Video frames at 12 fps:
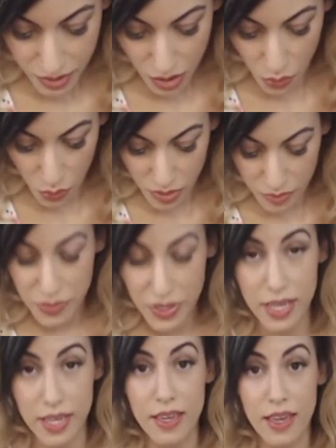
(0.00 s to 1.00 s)
would
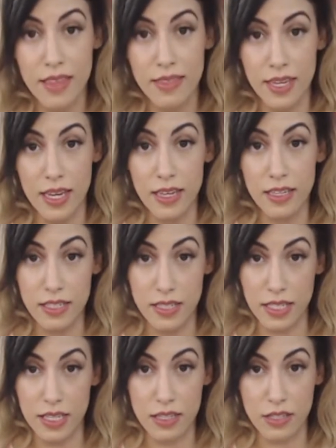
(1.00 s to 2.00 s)
be the
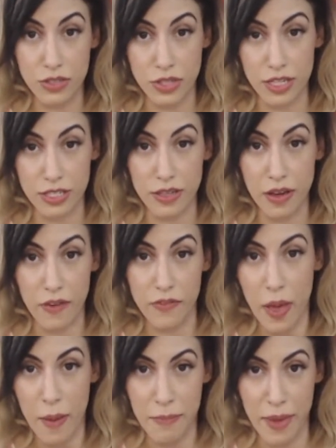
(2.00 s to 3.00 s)
deconstruction of
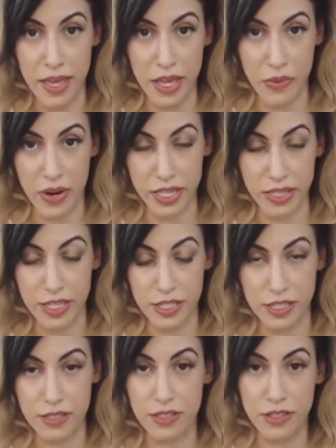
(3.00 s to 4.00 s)
banking
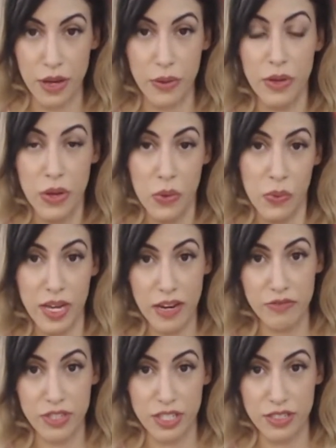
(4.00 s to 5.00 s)
regulations. Now, we
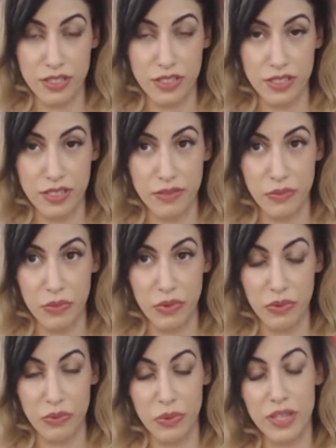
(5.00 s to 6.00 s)
have just
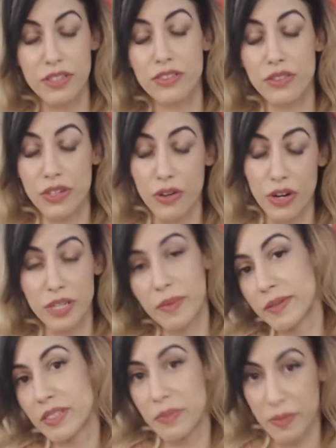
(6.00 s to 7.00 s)
well, there's an
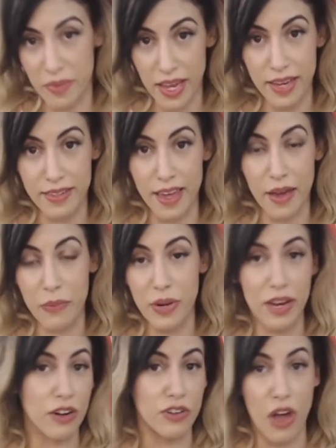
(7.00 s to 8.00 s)
argument to be made that we
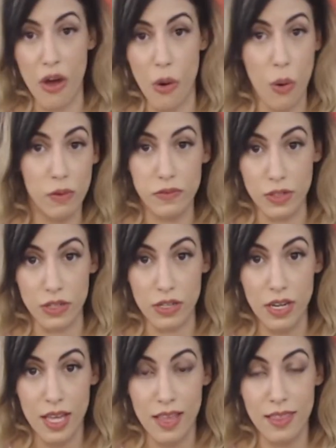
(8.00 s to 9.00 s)
are not over
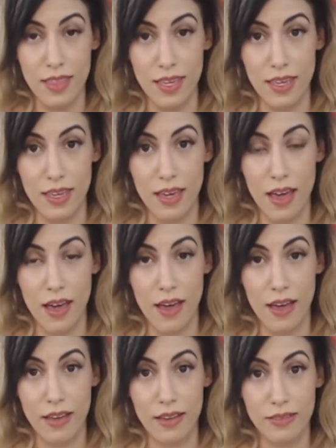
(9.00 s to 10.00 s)
the
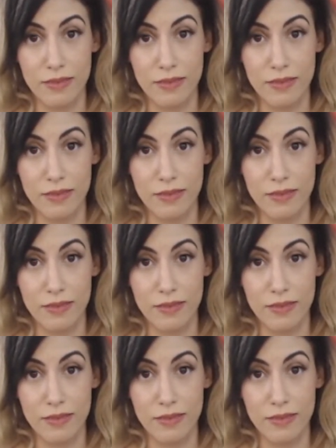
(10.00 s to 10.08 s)
uh,